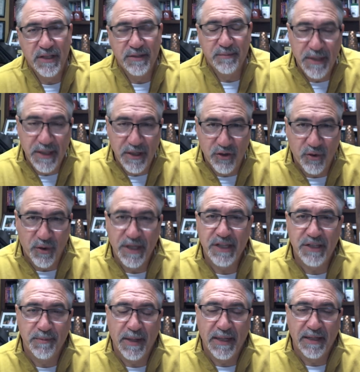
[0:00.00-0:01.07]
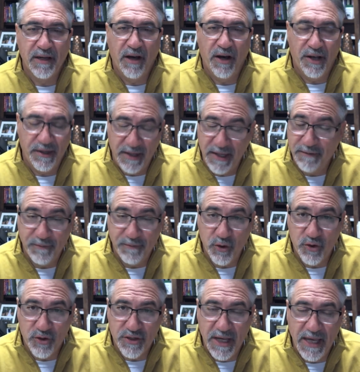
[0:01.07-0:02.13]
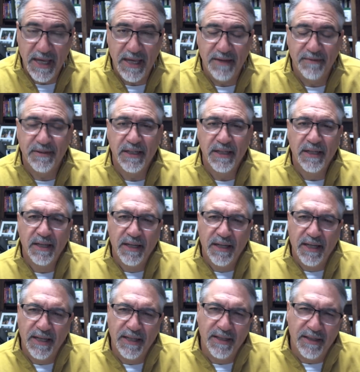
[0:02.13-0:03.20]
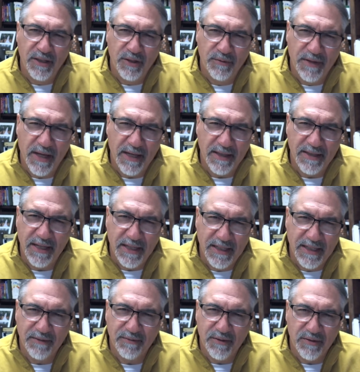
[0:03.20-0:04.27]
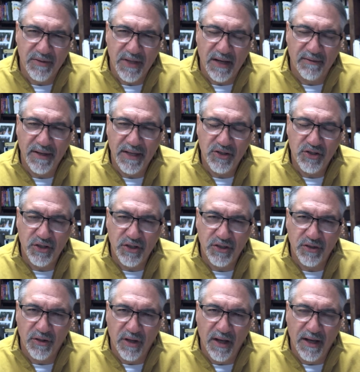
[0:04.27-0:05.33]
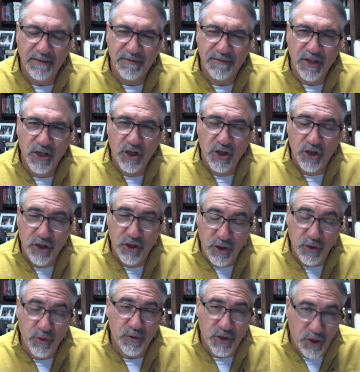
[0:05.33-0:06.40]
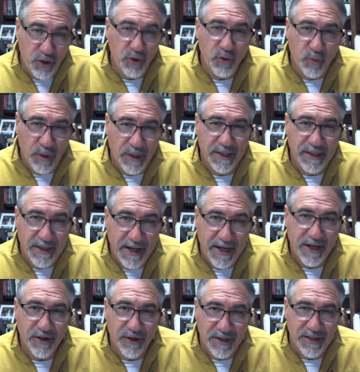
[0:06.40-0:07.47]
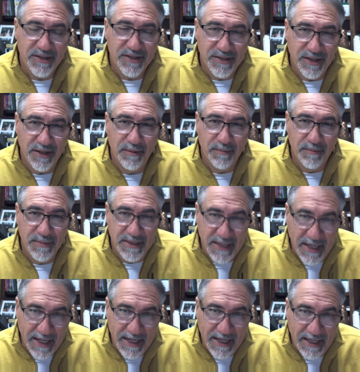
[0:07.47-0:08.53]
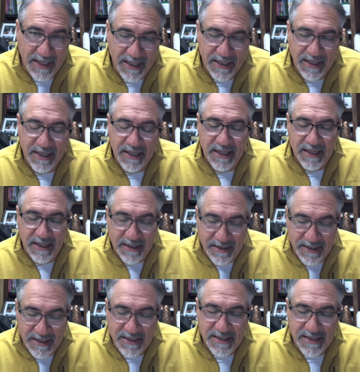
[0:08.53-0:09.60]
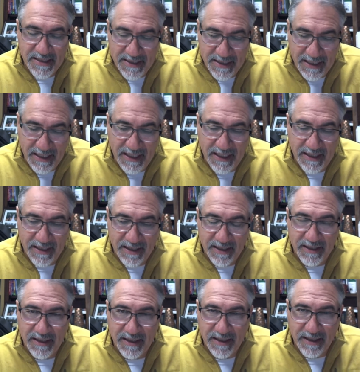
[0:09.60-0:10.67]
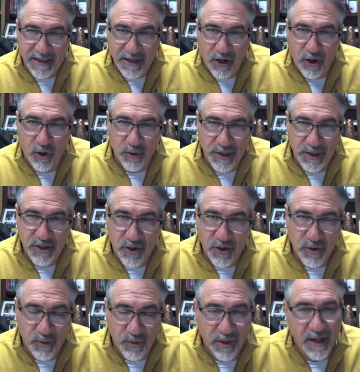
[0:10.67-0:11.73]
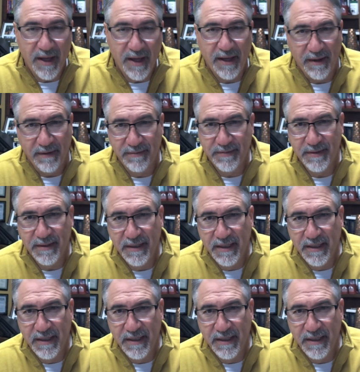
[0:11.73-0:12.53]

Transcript: as being graced by God, if you're saved and you've got that gift of salvation in your life, you too will inherit someday this thing called eternal life.